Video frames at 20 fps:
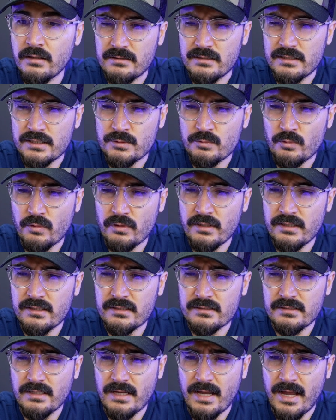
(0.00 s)
This one
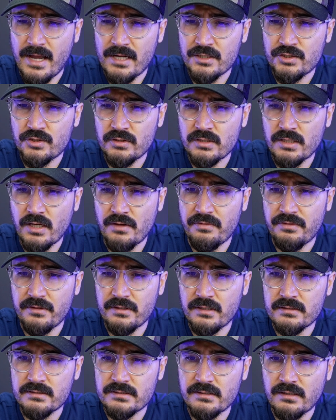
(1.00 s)
is actually, I
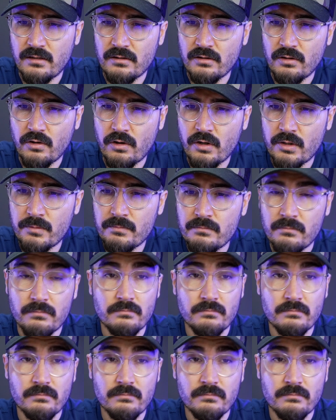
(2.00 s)
think it's an alarm.